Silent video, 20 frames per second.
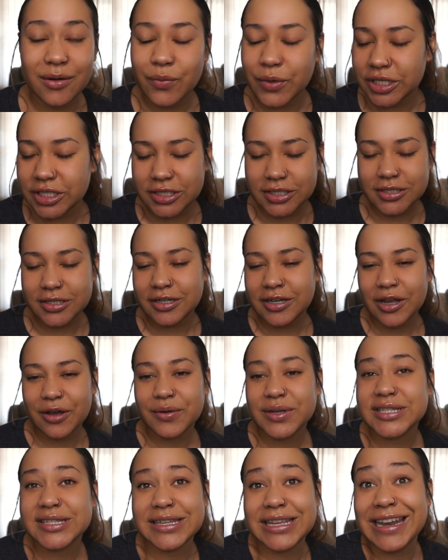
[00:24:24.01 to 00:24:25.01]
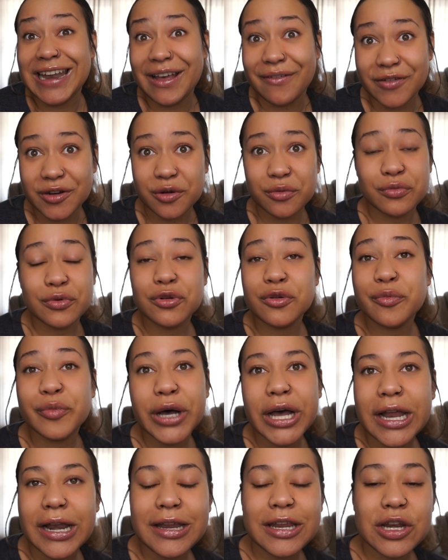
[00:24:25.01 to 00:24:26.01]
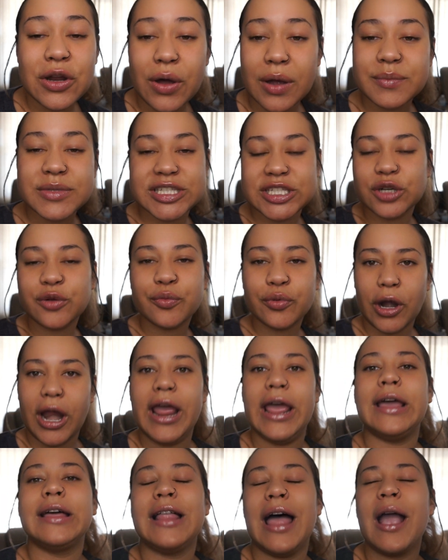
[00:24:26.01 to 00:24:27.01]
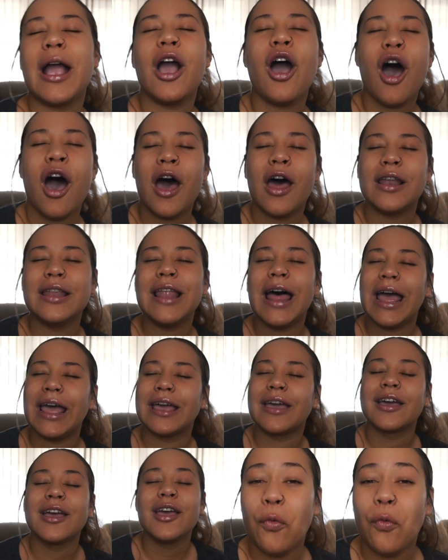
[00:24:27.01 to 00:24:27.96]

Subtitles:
which, you know, is inevitable, but, you know, I'm still praying, like, God, like,